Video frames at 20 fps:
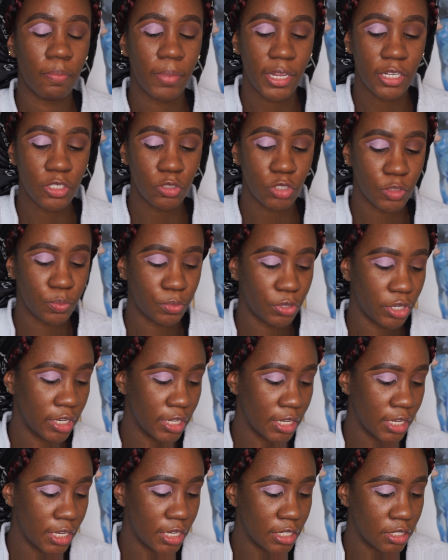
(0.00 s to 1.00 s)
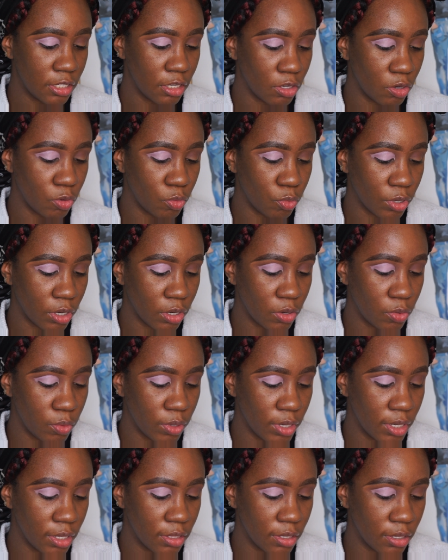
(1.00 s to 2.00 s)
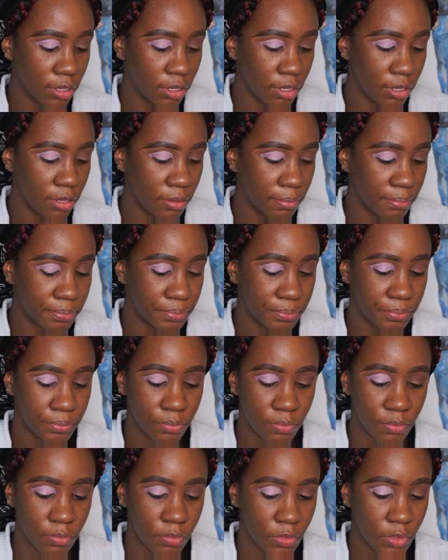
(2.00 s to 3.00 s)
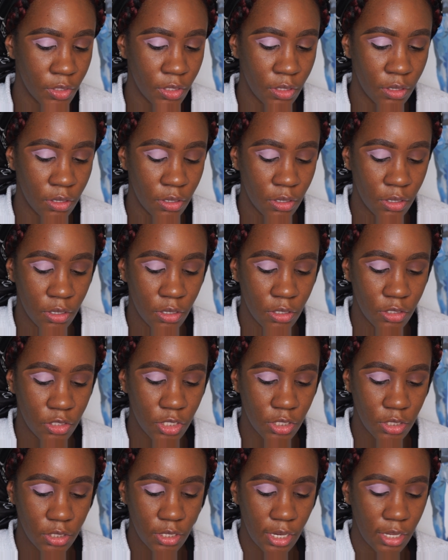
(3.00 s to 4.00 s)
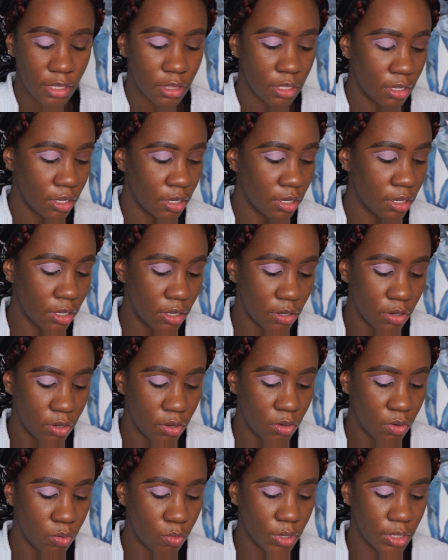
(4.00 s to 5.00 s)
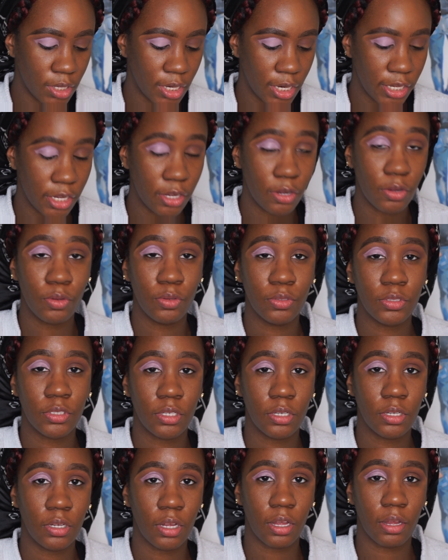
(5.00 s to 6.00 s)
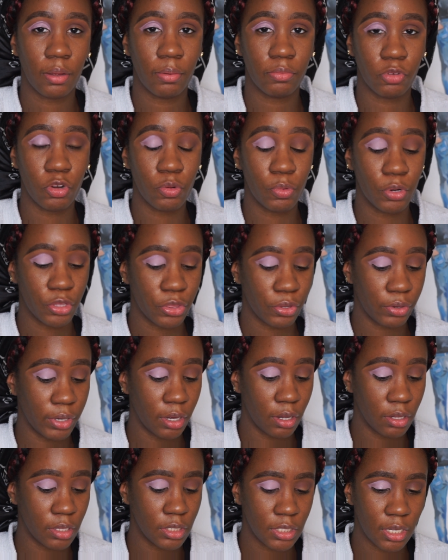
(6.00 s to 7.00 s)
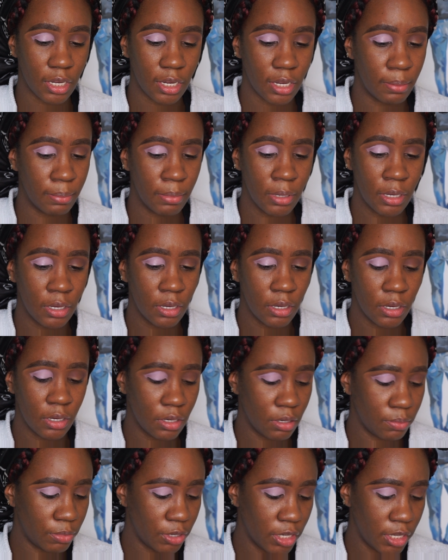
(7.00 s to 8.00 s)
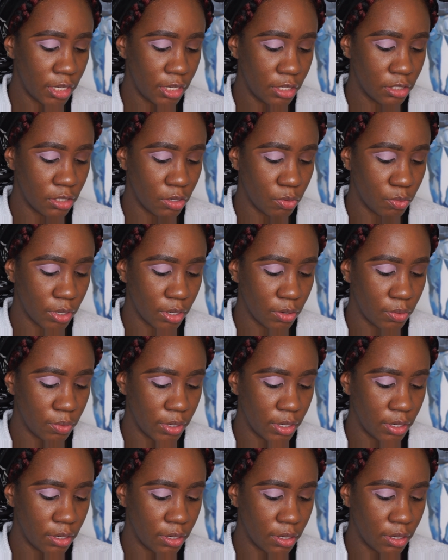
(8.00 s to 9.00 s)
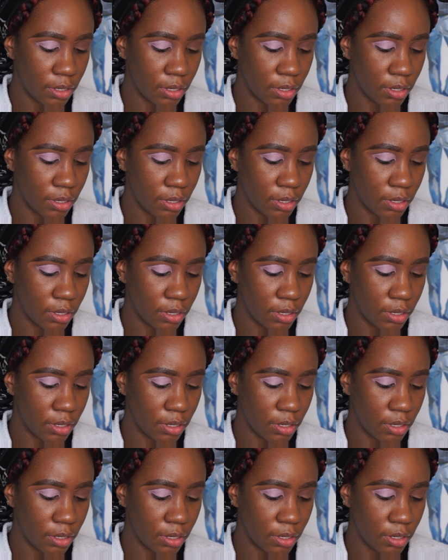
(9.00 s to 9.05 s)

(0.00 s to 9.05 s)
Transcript: The base was pretty easy to work with. Um, just like the one that I use, um, Rumor 3 all the time. Pretty easy to work with.